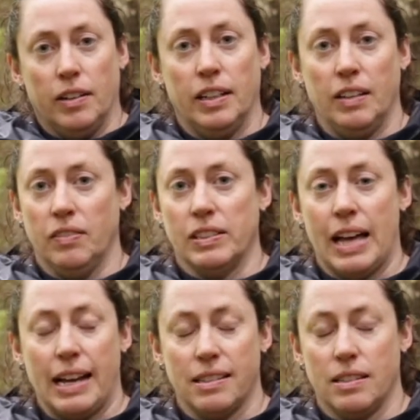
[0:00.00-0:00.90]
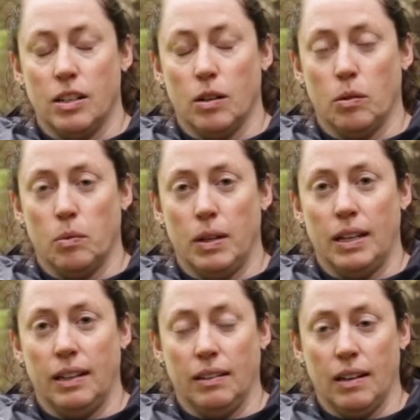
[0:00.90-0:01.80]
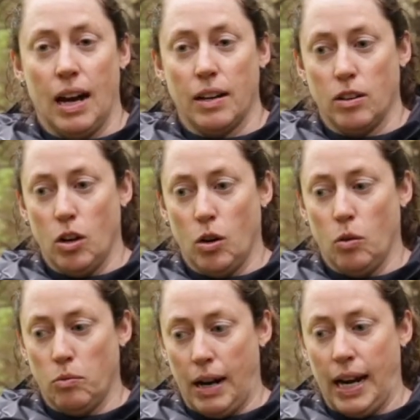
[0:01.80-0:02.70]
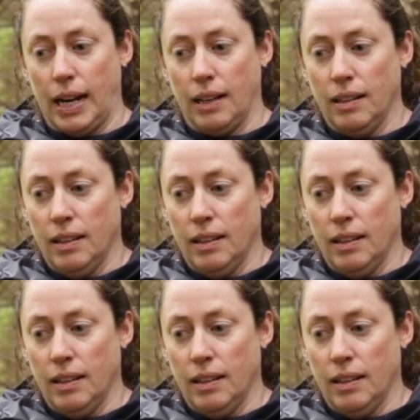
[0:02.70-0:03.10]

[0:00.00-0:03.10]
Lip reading: Even last year when we got no rain,